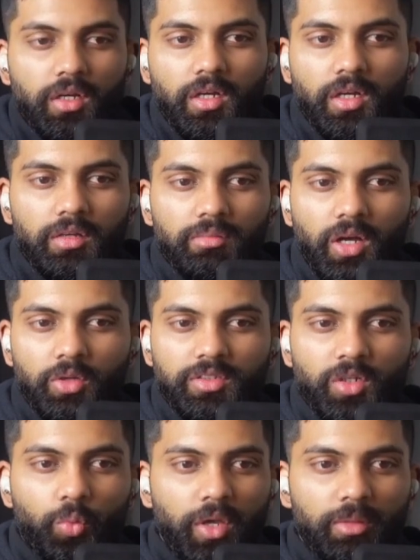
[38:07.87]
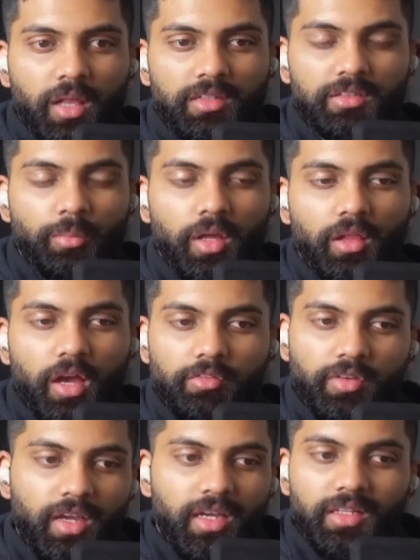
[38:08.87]
I was in a weird place in my
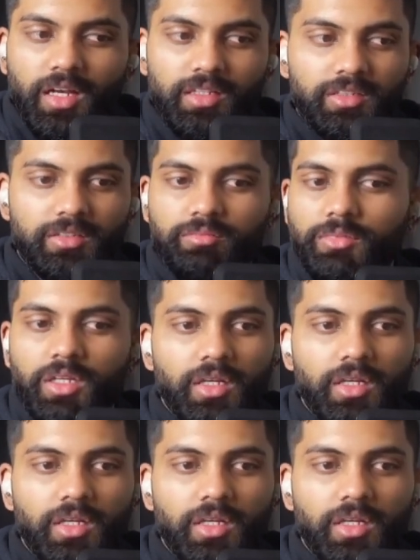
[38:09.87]
life, and I just